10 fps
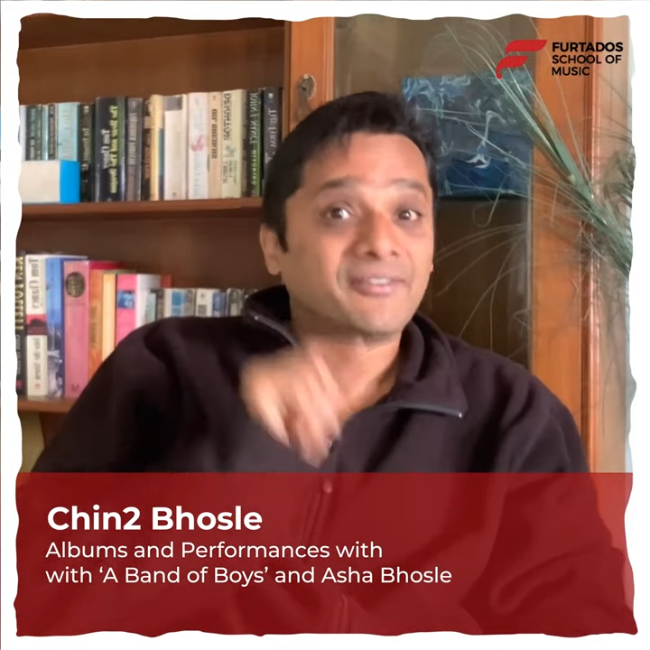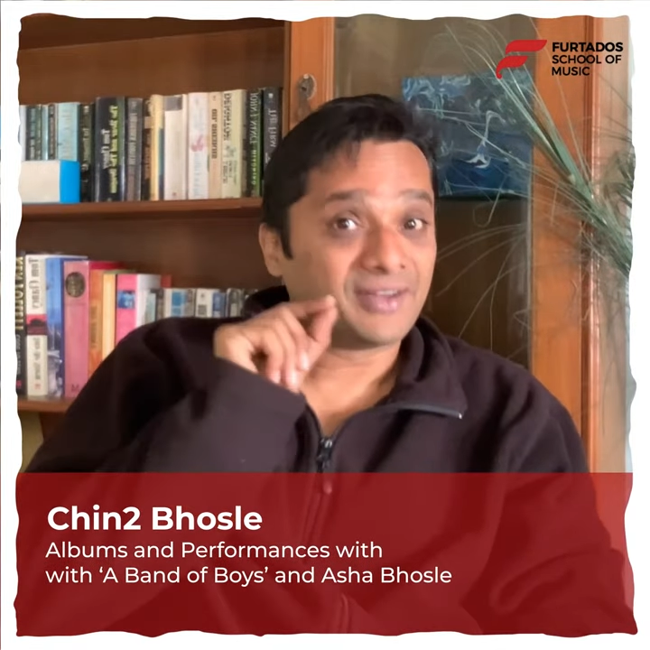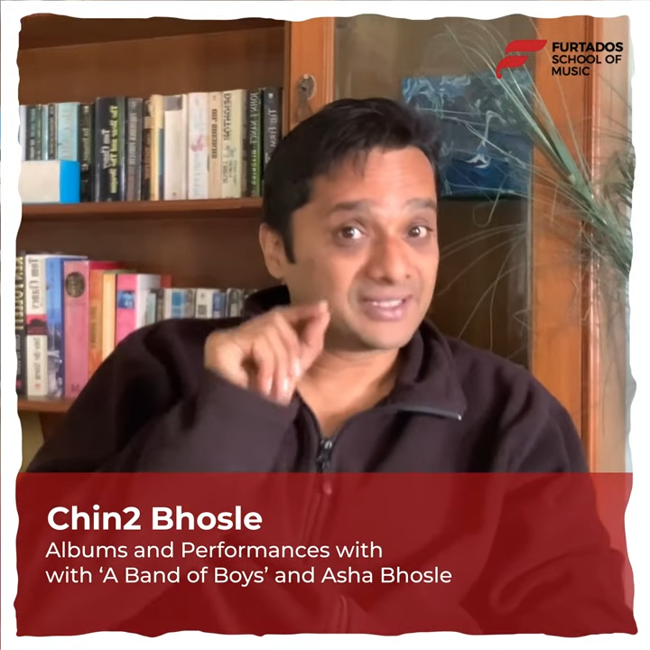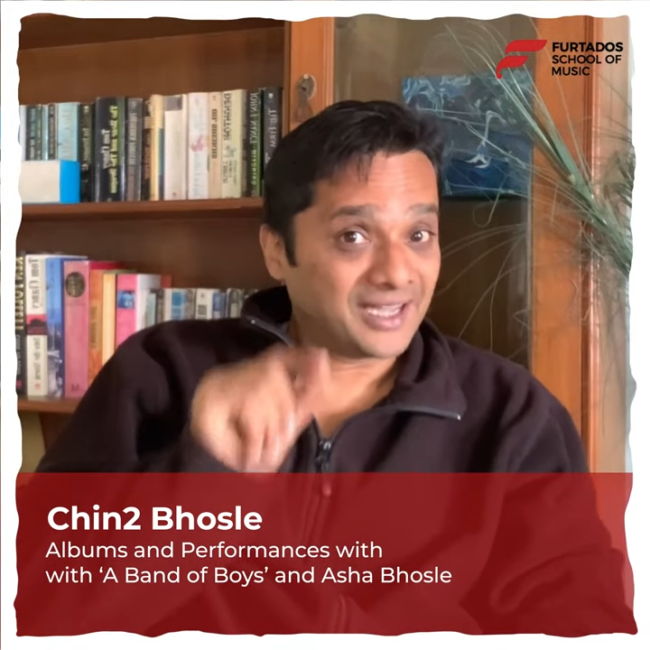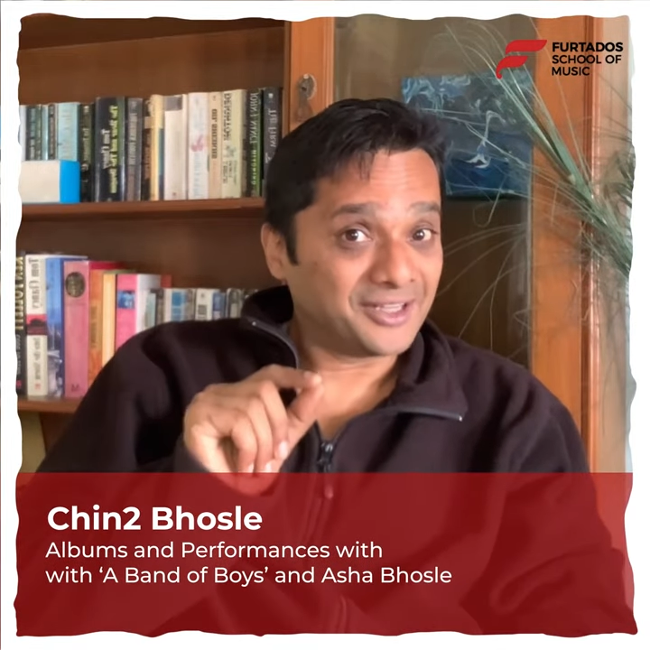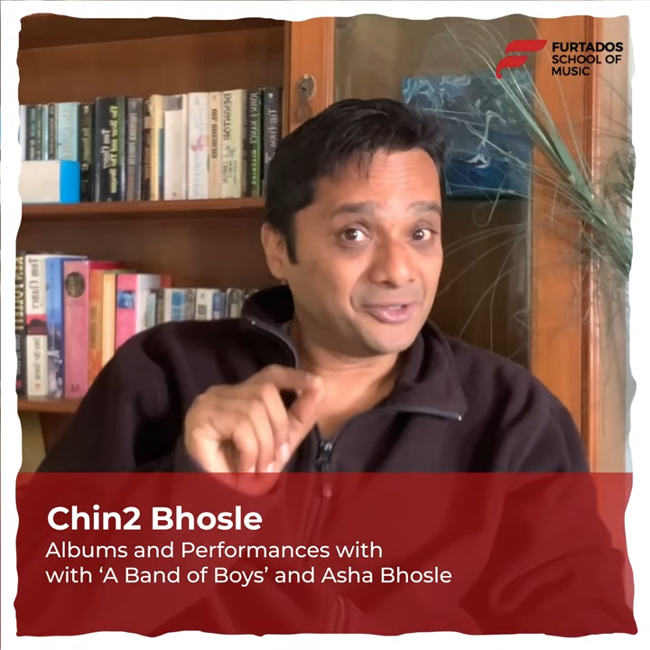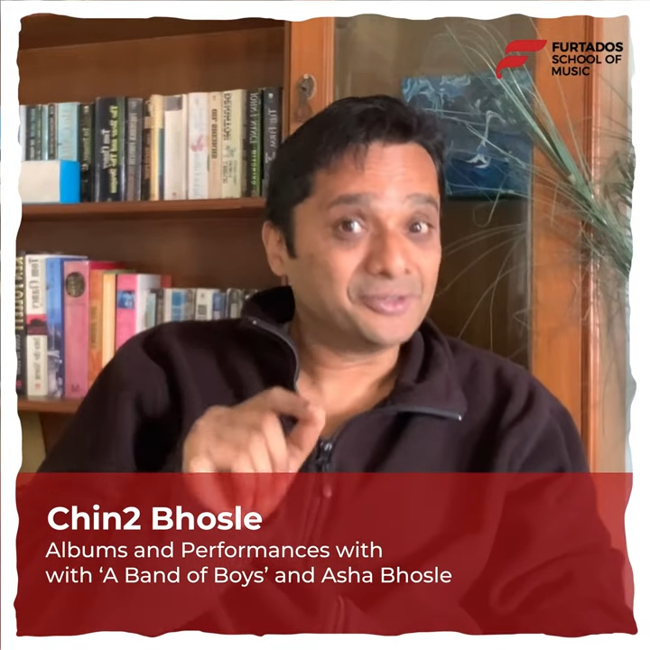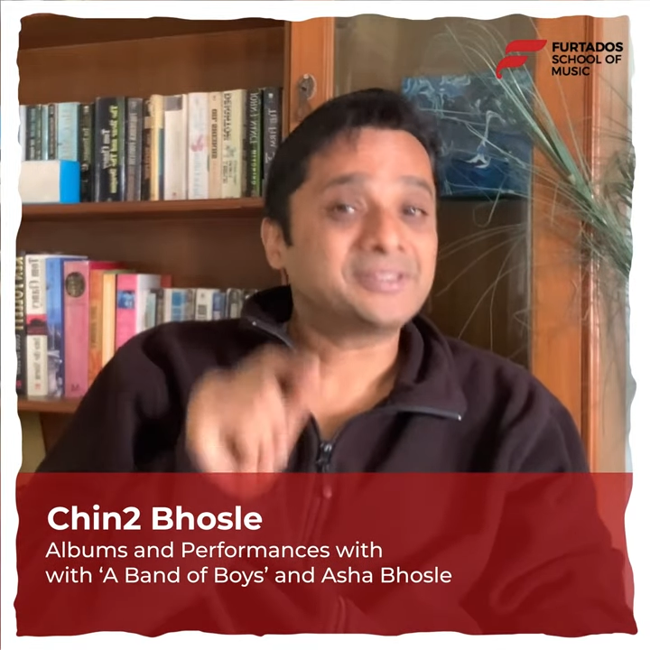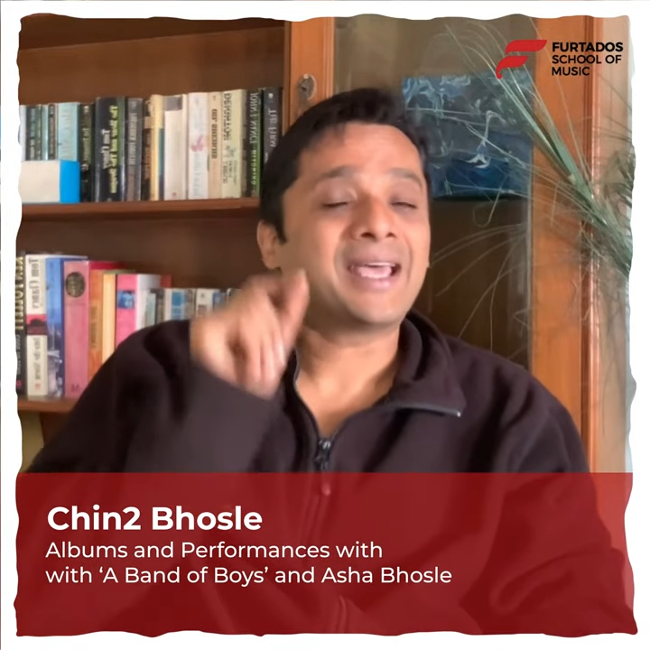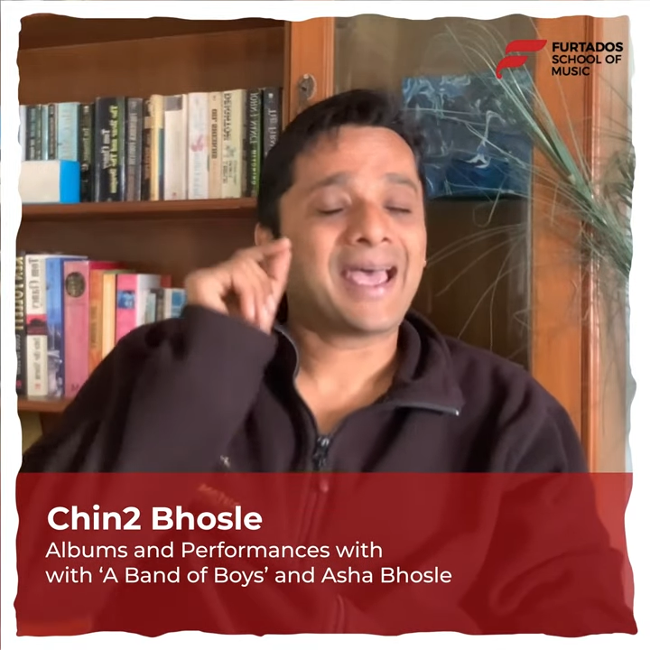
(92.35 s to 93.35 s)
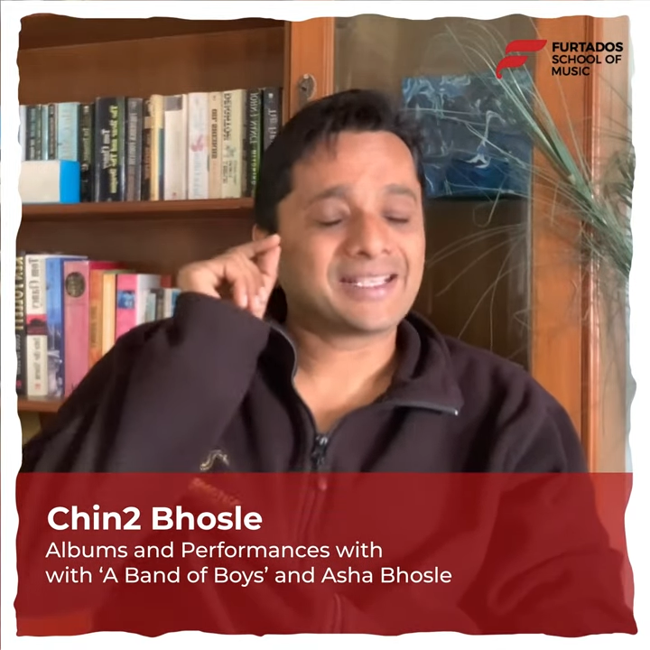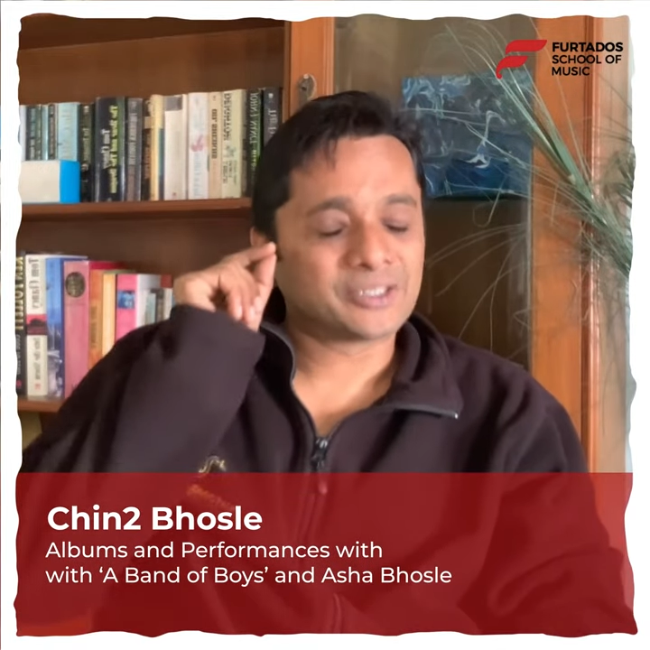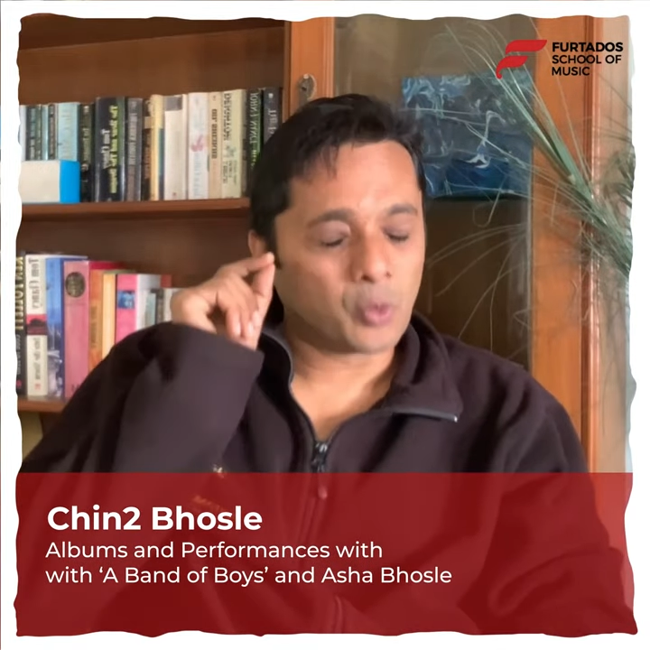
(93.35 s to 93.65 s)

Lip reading: Furtados has